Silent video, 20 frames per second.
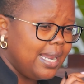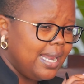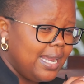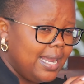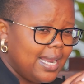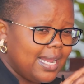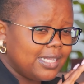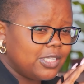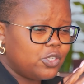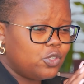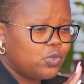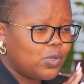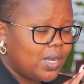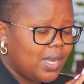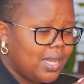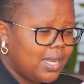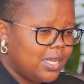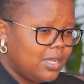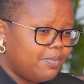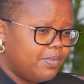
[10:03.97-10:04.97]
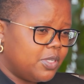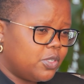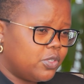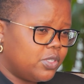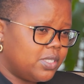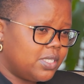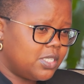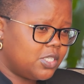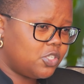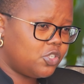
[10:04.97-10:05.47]
let's dwell a little bit
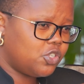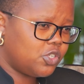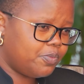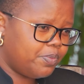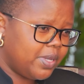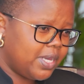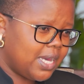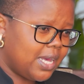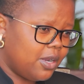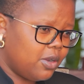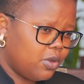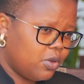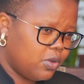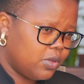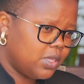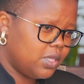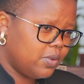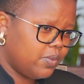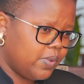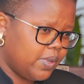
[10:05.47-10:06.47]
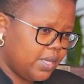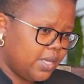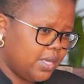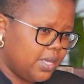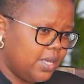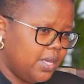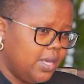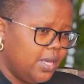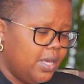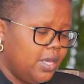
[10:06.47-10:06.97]
on this tripping along the
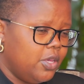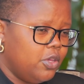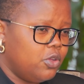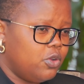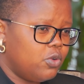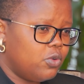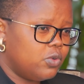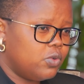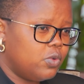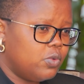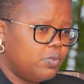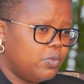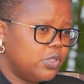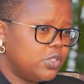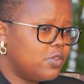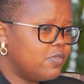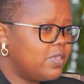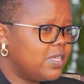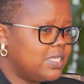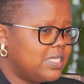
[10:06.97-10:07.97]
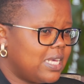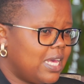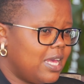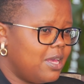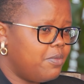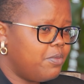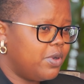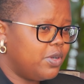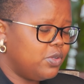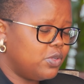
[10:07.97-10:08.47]
way. You know, most of the
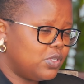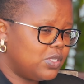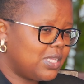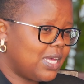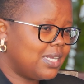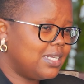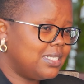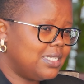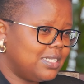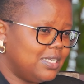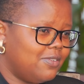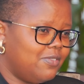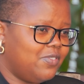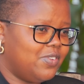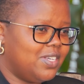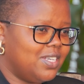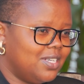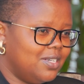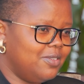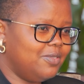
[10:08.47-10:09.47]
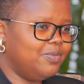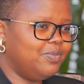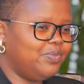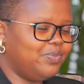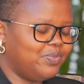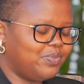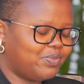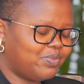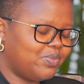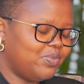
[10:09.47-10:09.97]
time when you start saving,
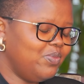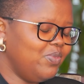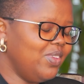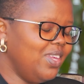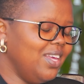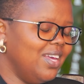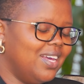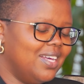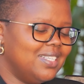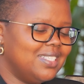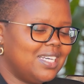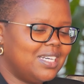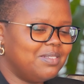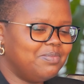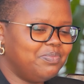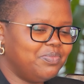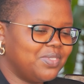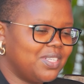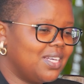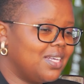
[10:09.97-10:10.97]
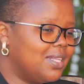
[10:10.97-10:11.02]
and